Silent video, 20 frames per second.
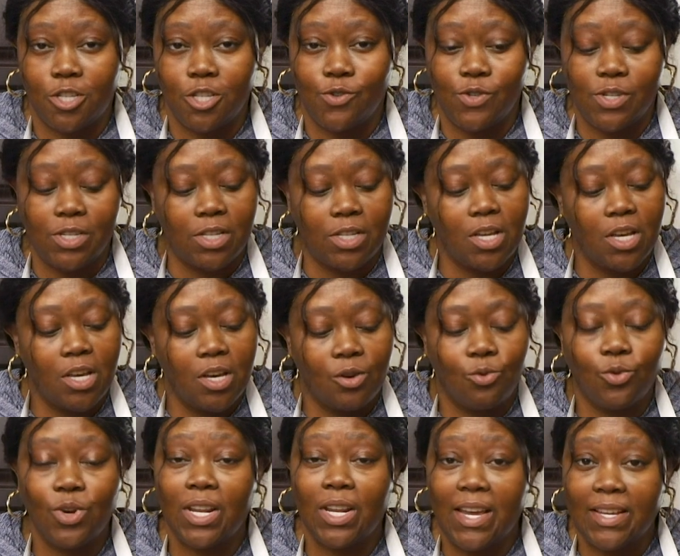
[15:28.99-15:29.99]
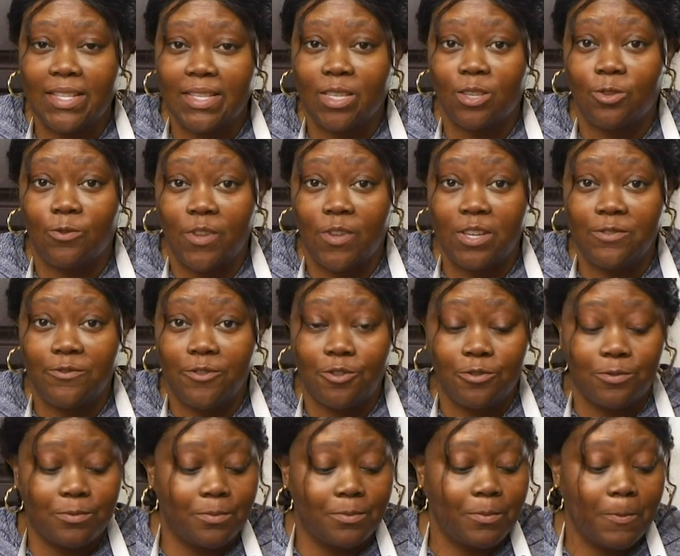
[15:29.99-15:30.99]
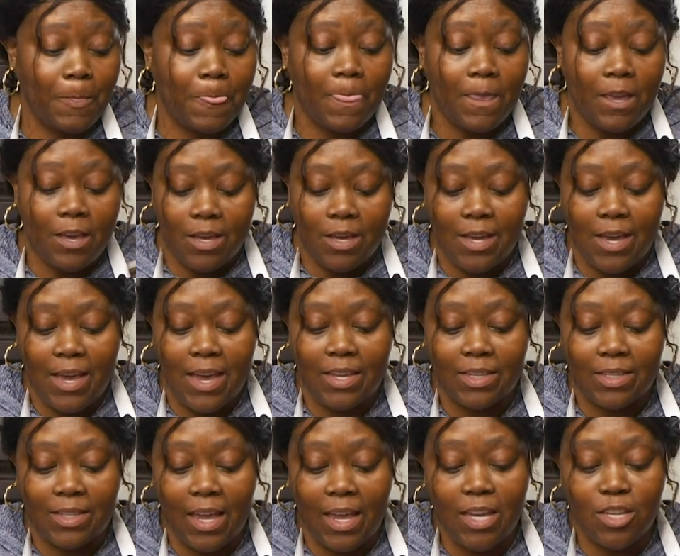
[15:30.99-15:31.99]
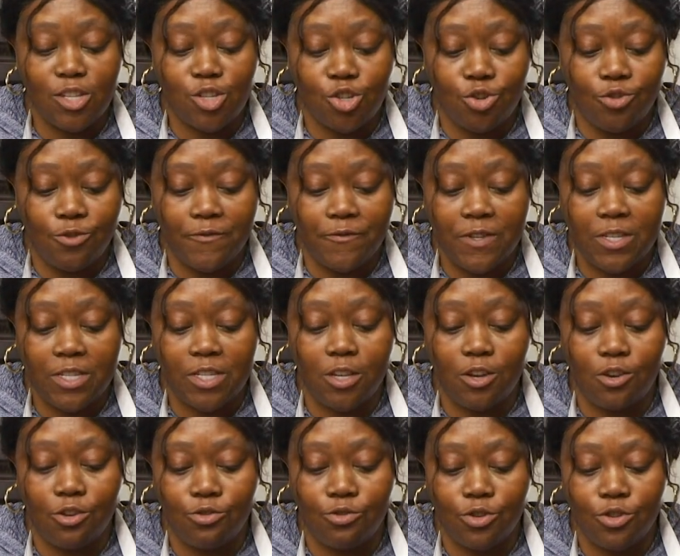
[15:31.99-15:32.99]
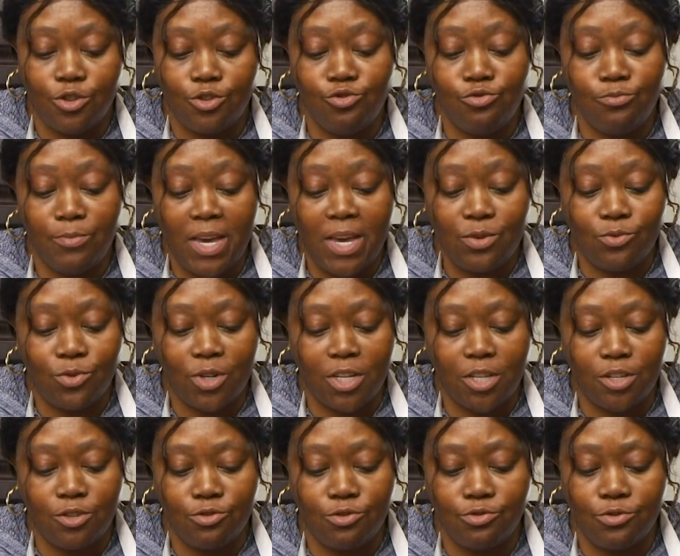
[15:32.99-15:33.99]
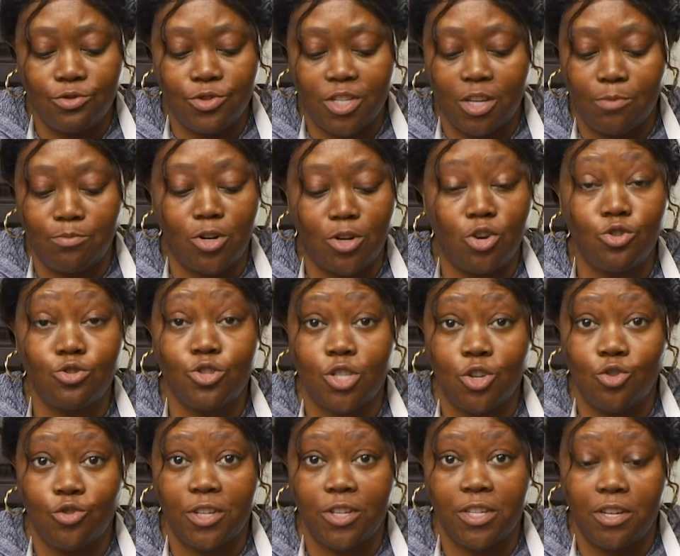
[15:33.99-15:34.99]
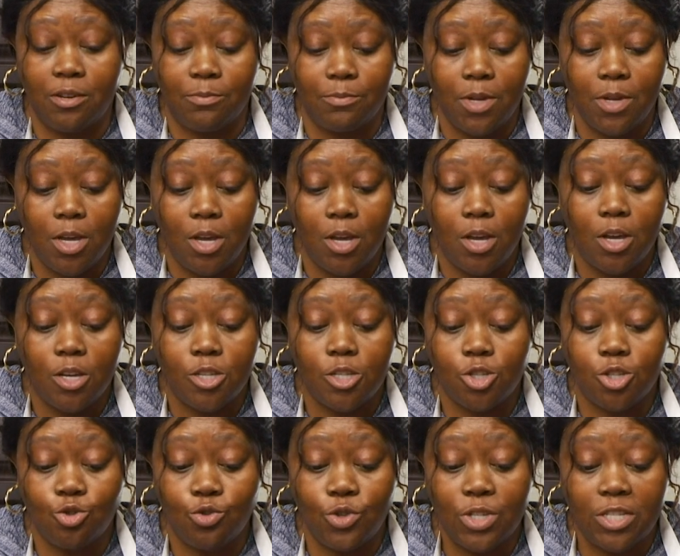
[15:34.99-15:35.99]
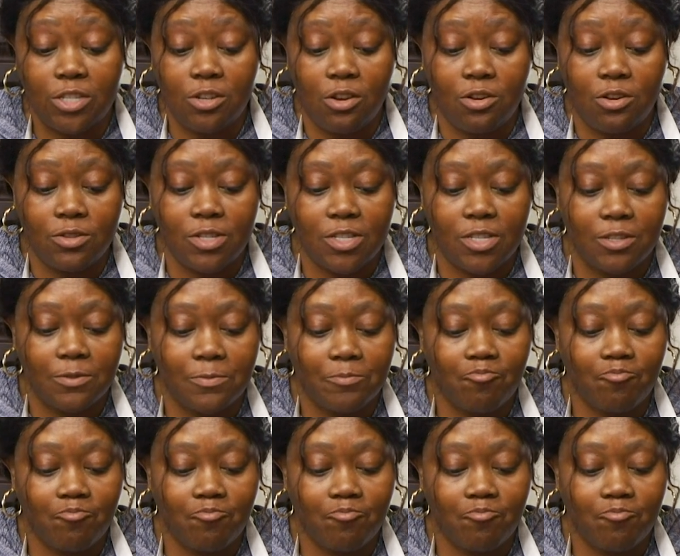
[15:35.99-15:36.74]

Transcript: to it. We like this flavor. It has anchovy, so you may want to use some low sodium soy sauce